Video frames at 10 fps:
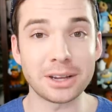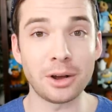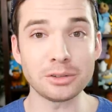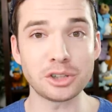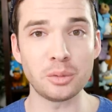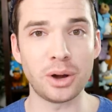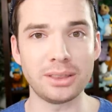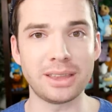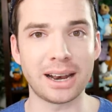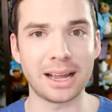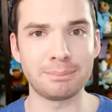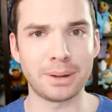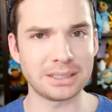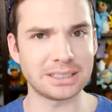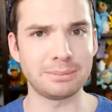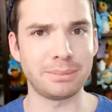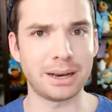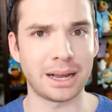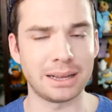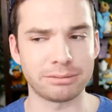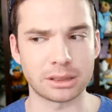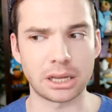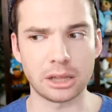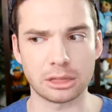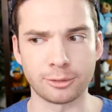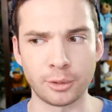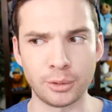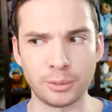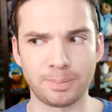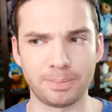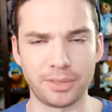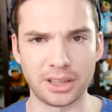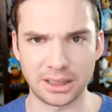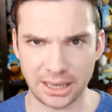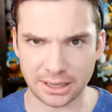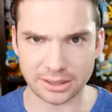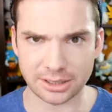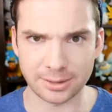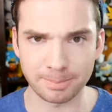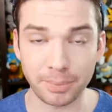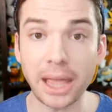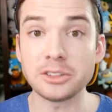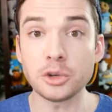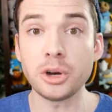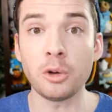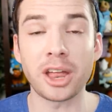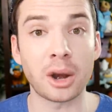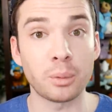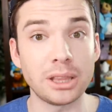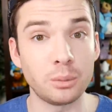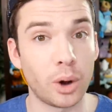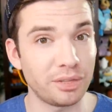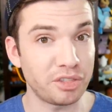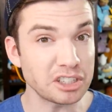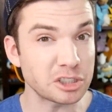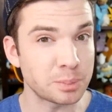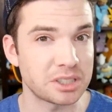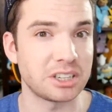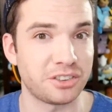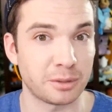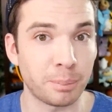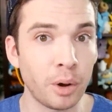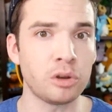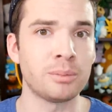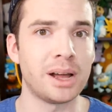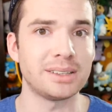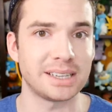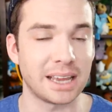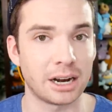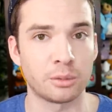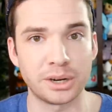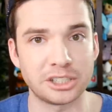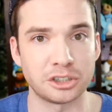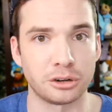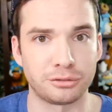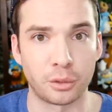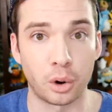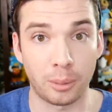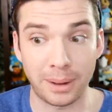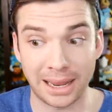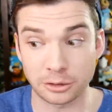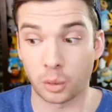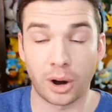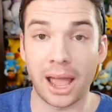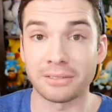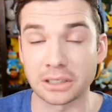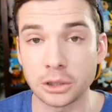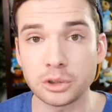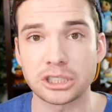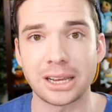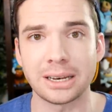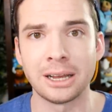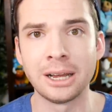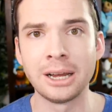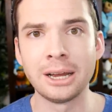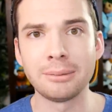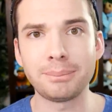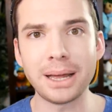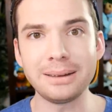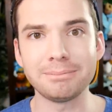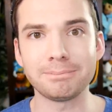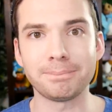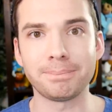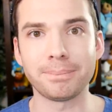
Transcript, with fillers: but it's also one that I must admit I have thought through the least. I do know that I really want this specific Pokemon to get a regional form and or evolution, but